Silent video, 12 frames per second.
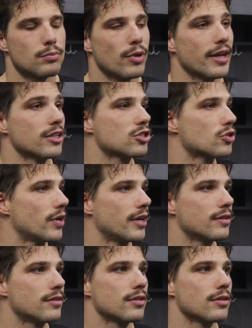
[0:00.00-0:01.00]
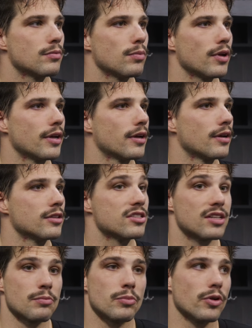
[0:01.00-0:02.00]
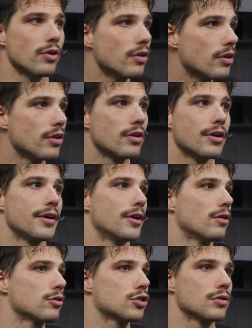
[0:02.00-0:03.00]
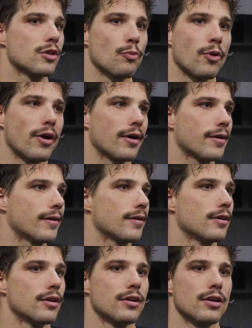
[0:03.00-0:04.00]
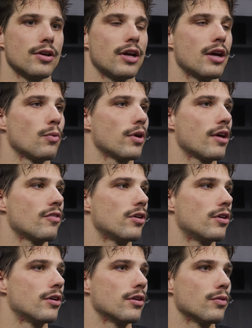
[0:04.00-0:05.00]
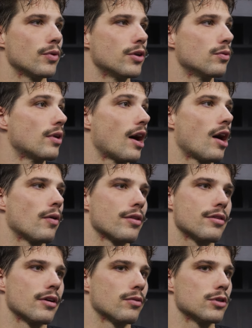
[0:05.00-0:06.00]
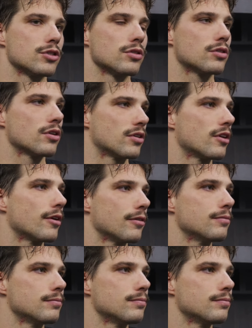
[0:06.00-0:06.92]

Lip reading: playing straight, playing simple, you know, shoot the puck. Whatever we do now, I think we should continue.